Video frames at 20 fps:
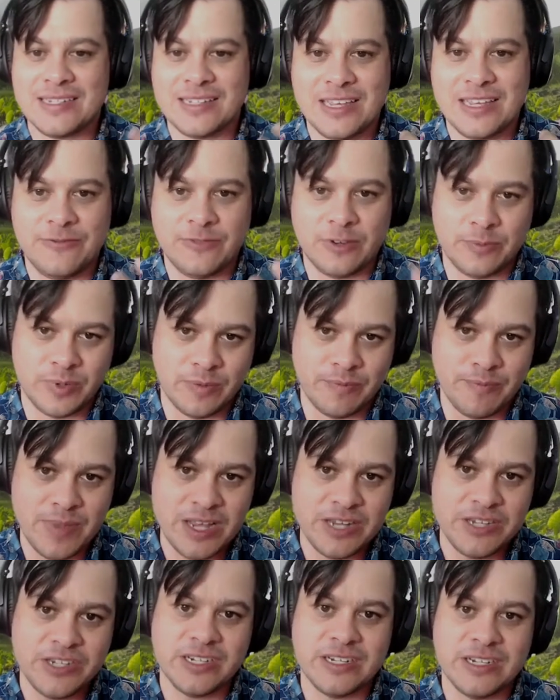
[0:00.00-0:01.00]
for
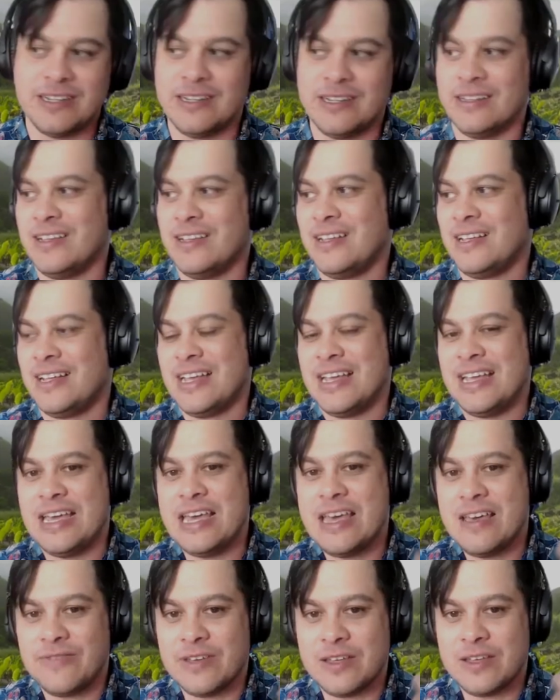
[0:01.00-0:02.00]
permission,
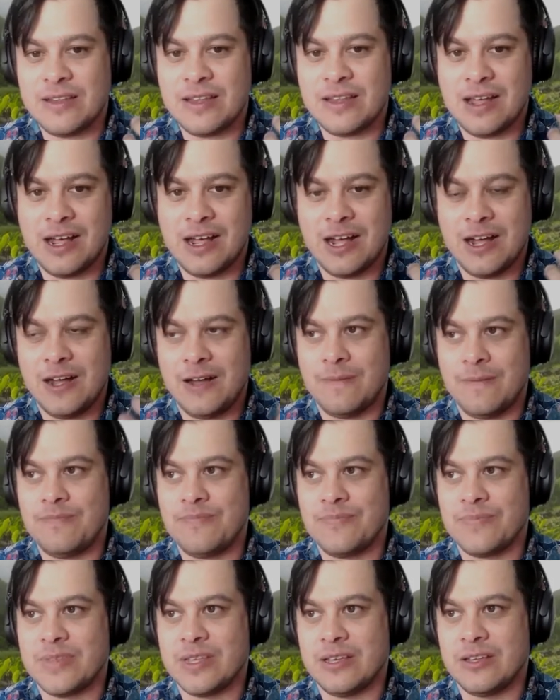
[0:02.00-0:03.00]
even
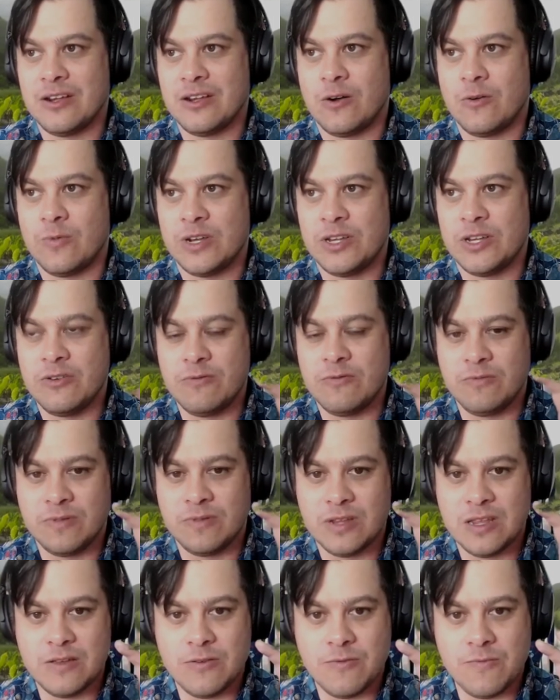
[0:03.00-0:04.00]
you know, when you
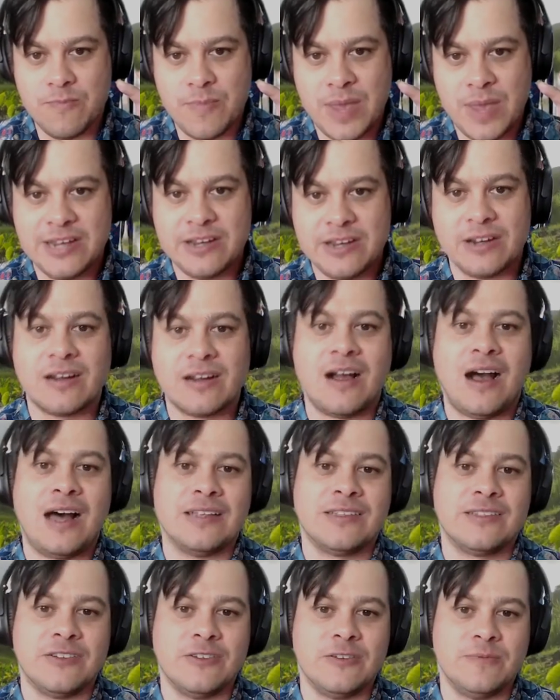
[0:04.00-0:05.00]
make your
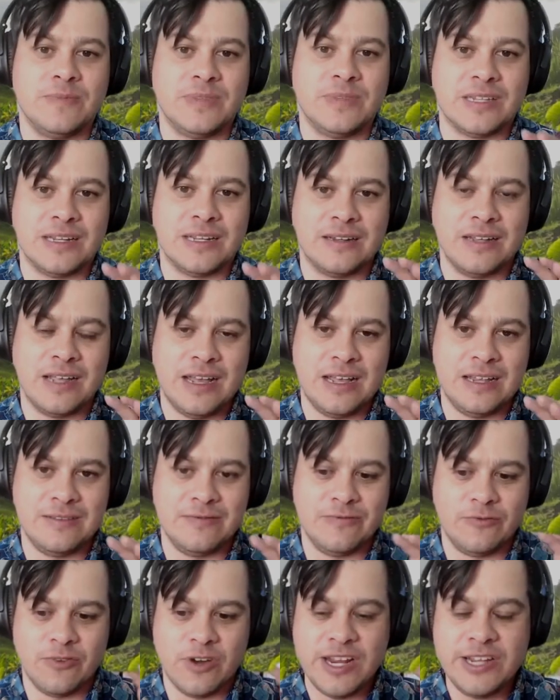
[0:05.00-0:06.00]
costumes and
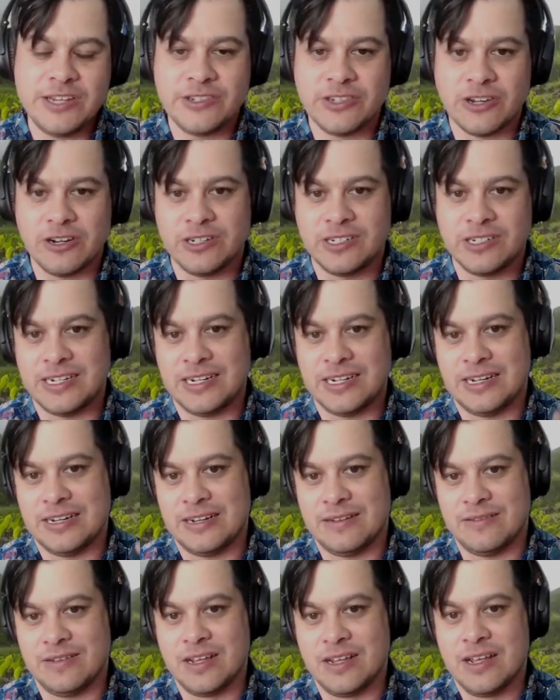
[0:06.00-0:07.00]
researching
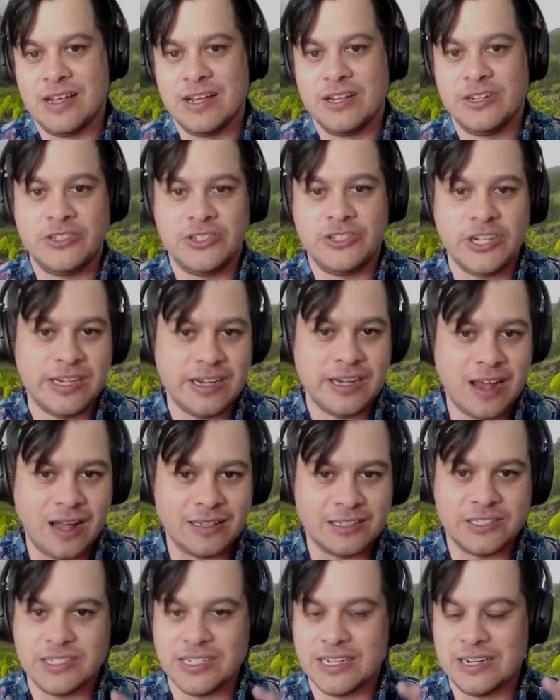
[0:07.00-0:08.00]
and
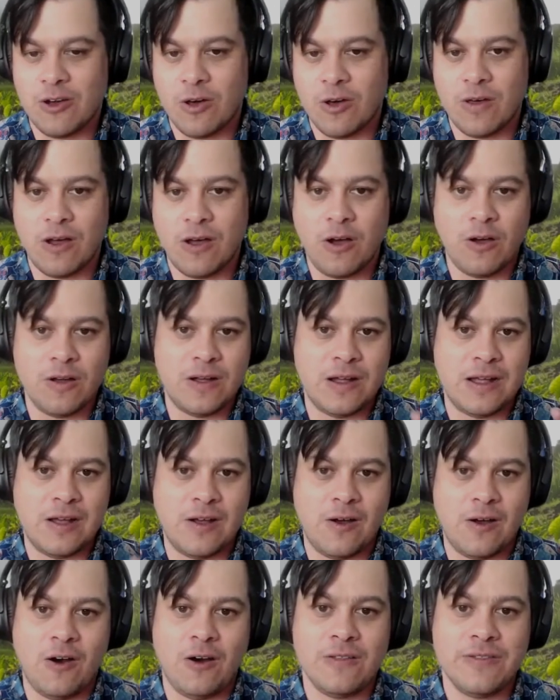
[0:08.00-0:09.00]
genealogy and
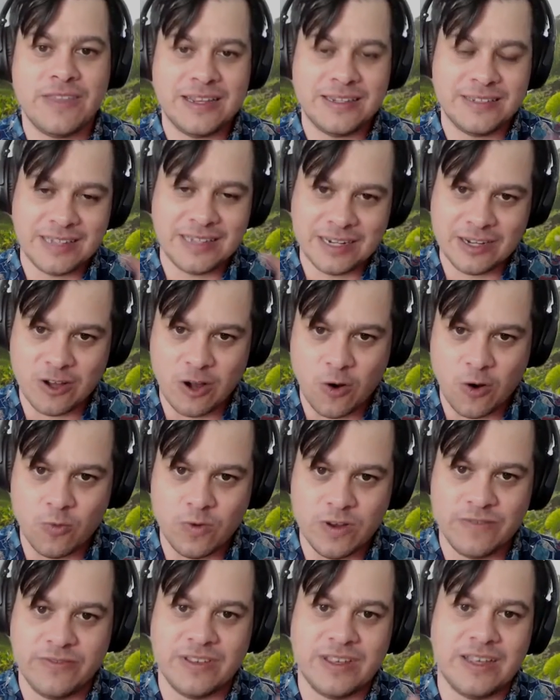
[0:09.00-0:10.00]
all things that go
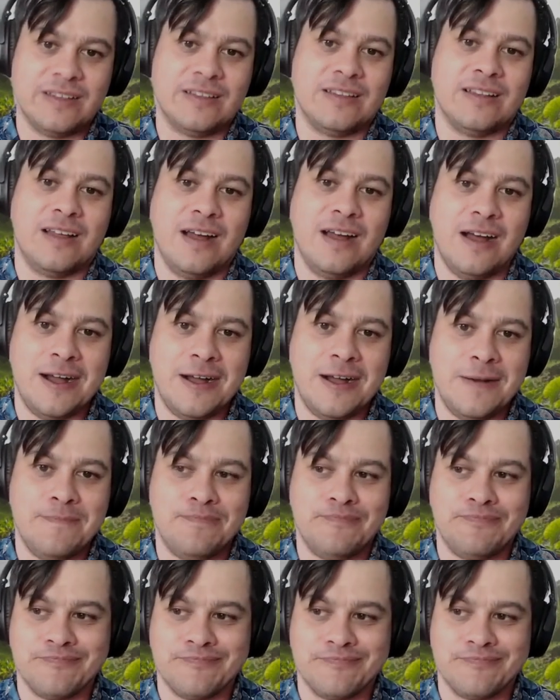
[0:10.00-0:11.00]
with it.
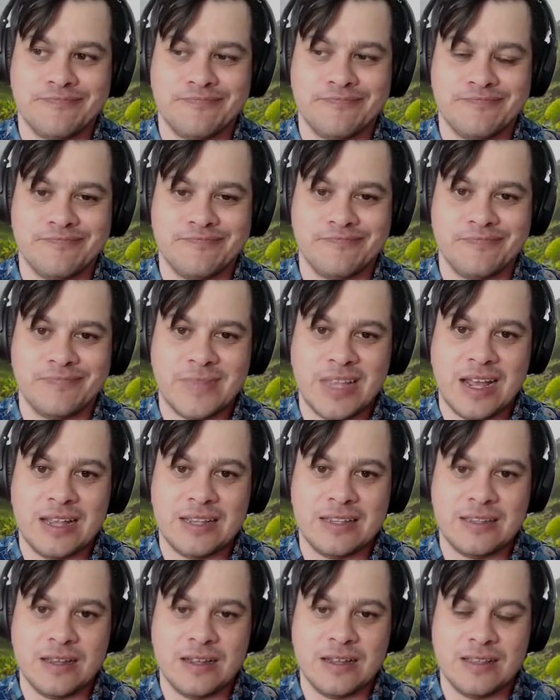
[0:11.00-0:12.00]

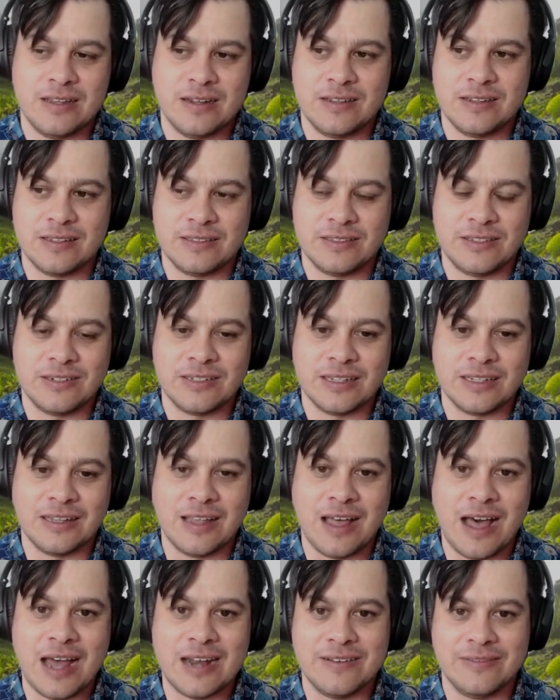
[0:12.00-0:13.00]
There's a
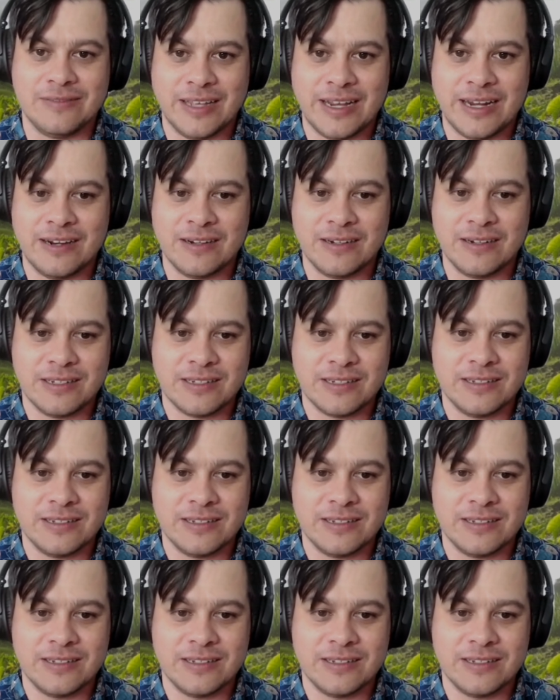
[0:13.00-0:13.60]
lot of layers.